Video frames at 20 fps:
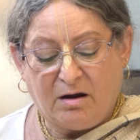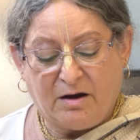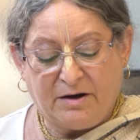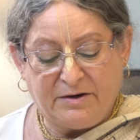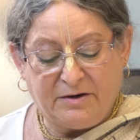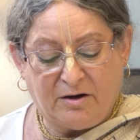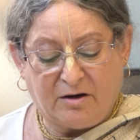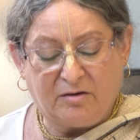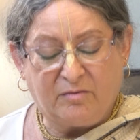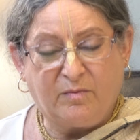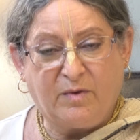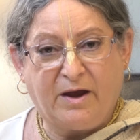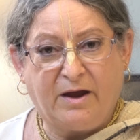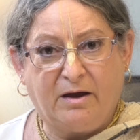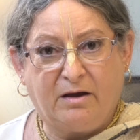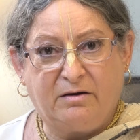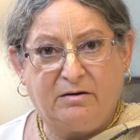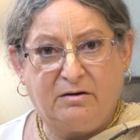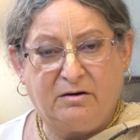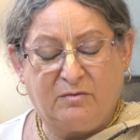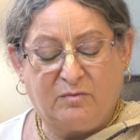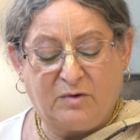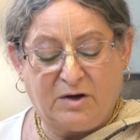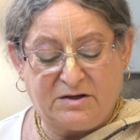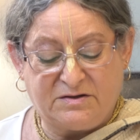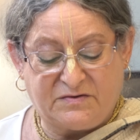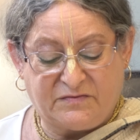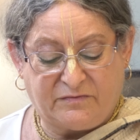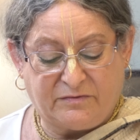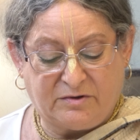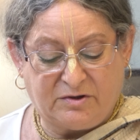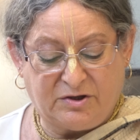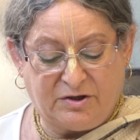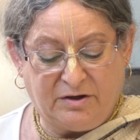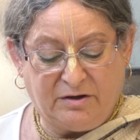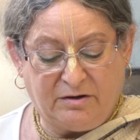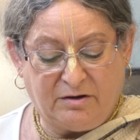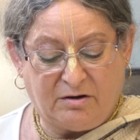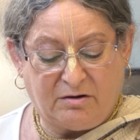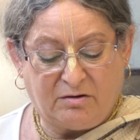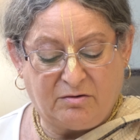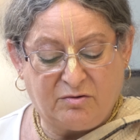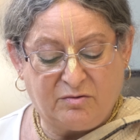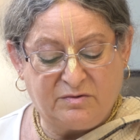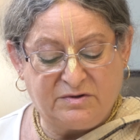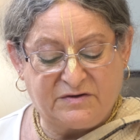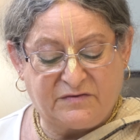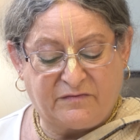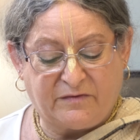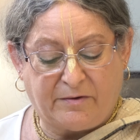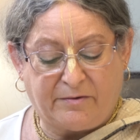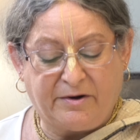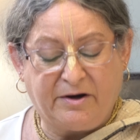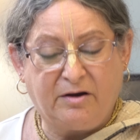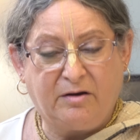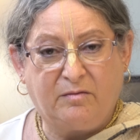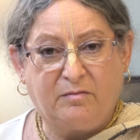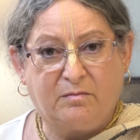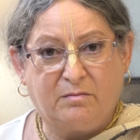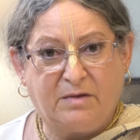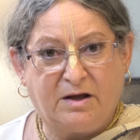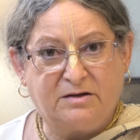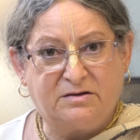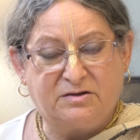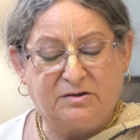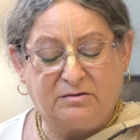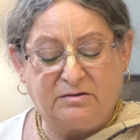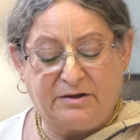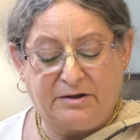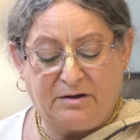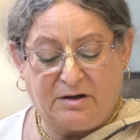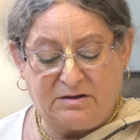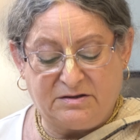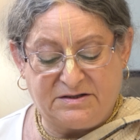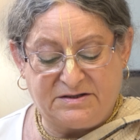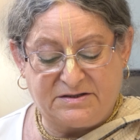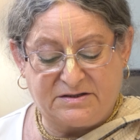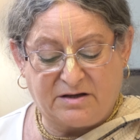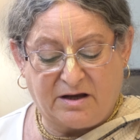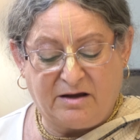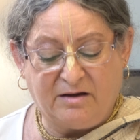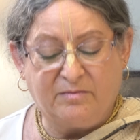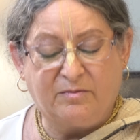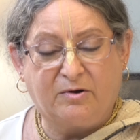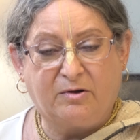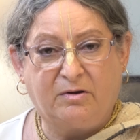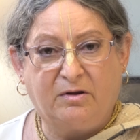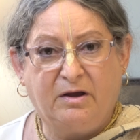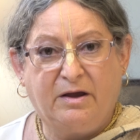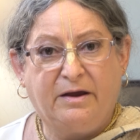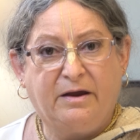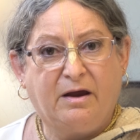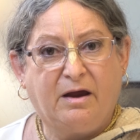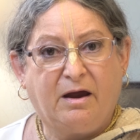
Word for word: a young man in West Virginia who was very mentally unstable